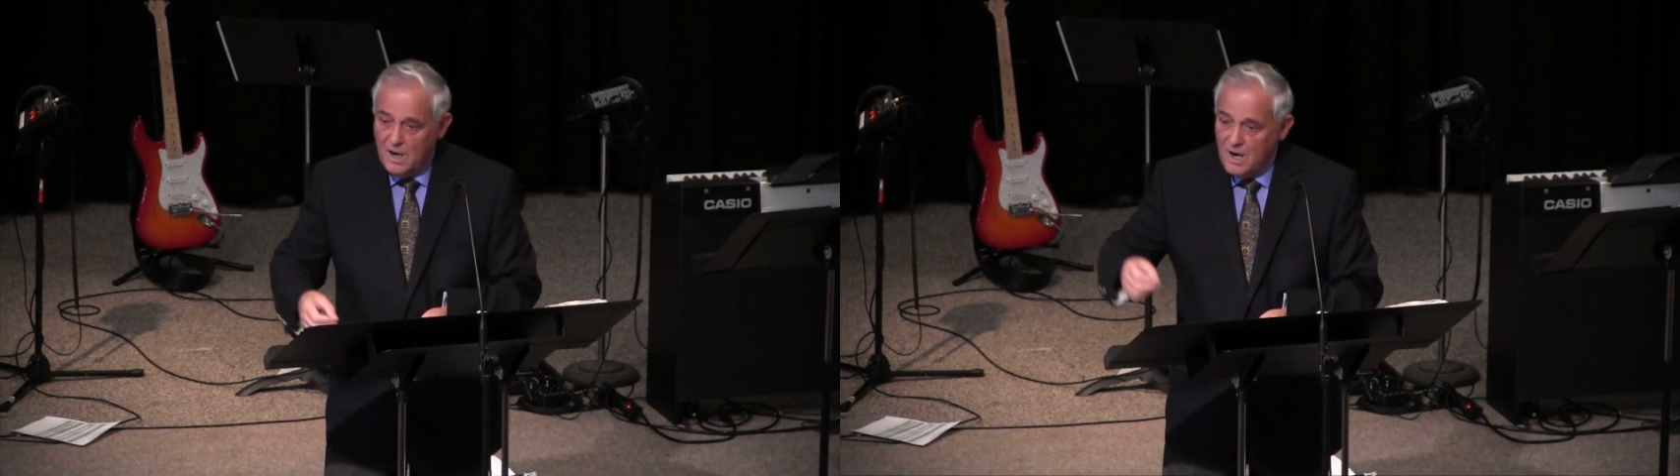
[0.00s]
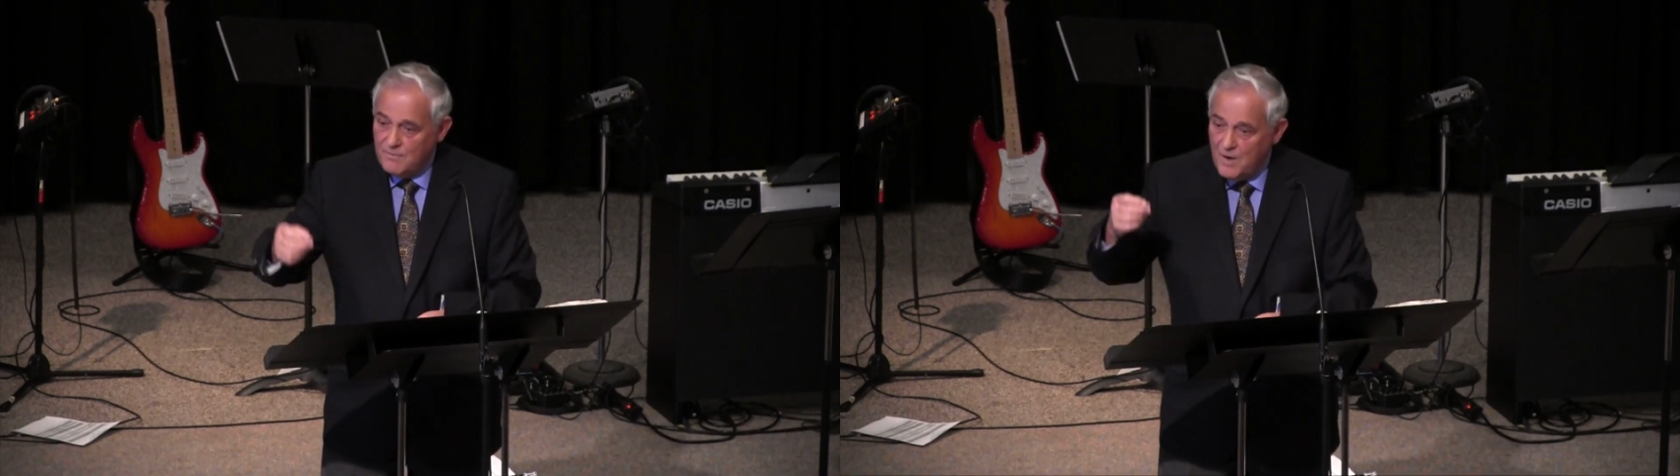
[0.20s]

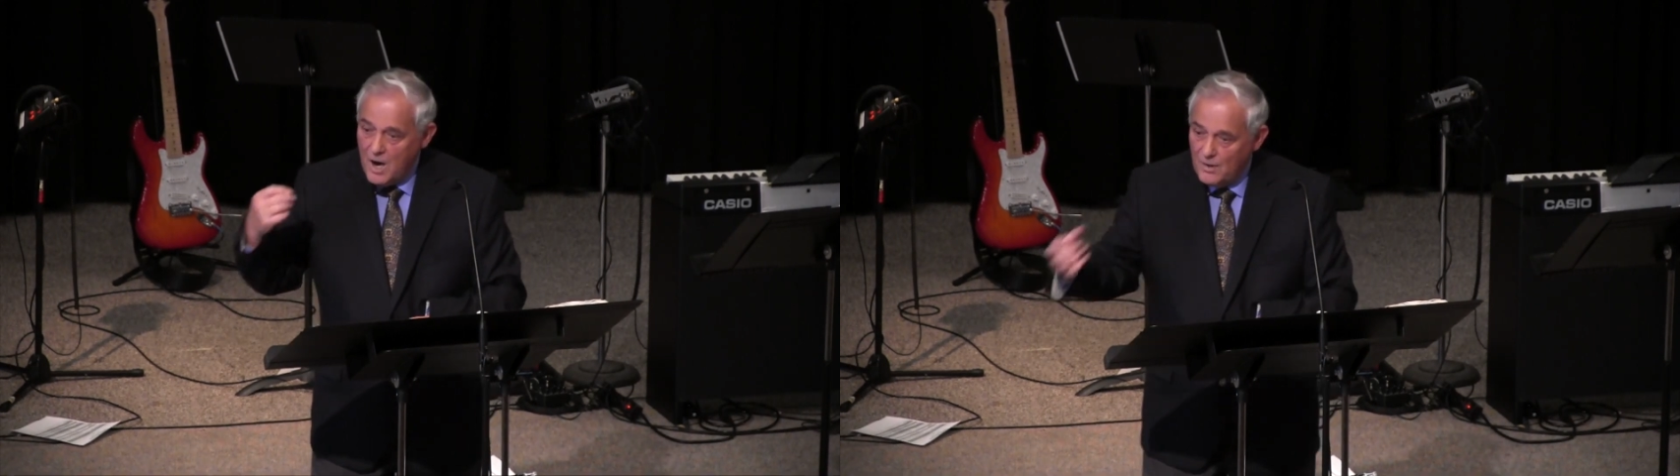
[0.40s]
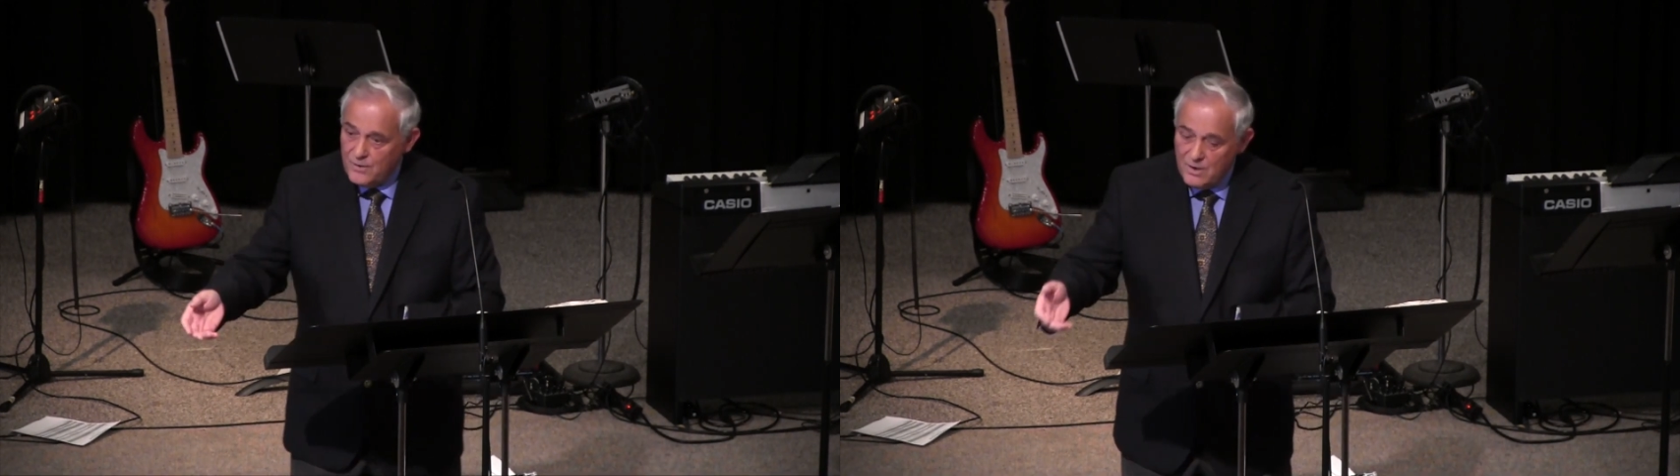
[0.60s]
of
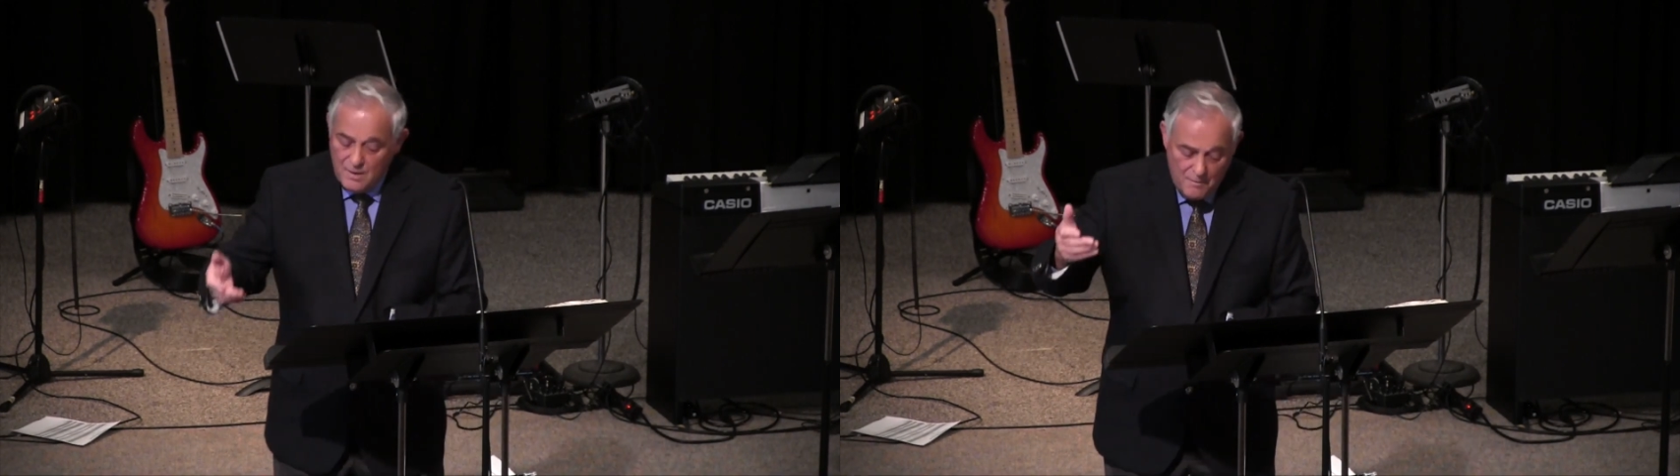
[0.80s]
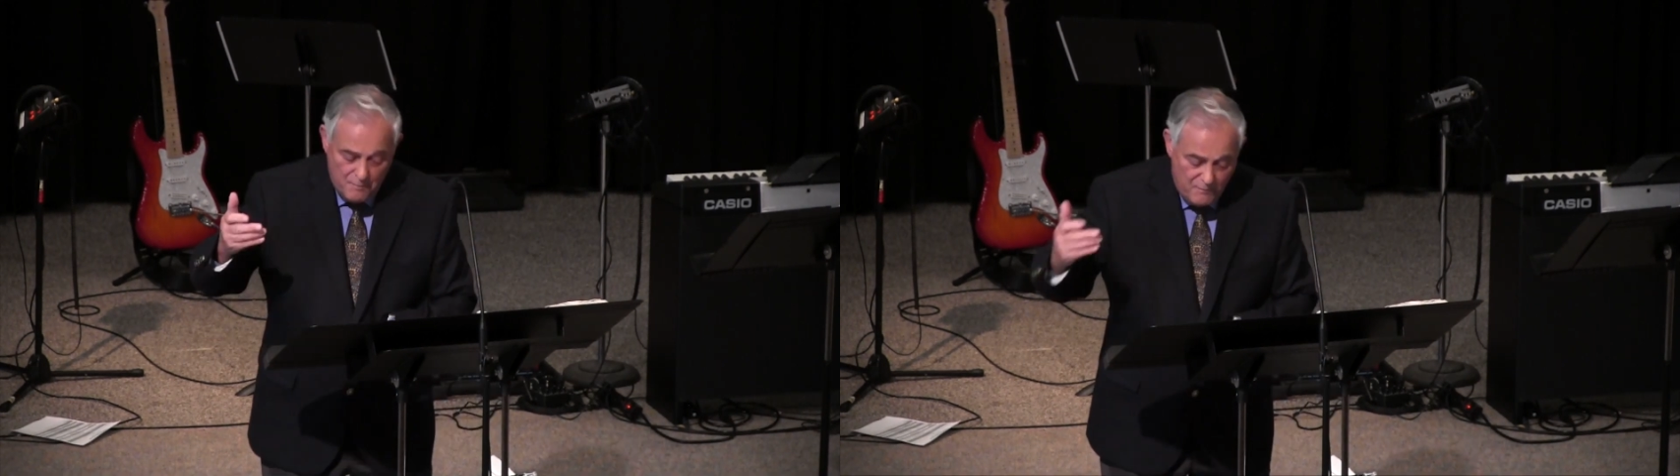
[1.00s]
other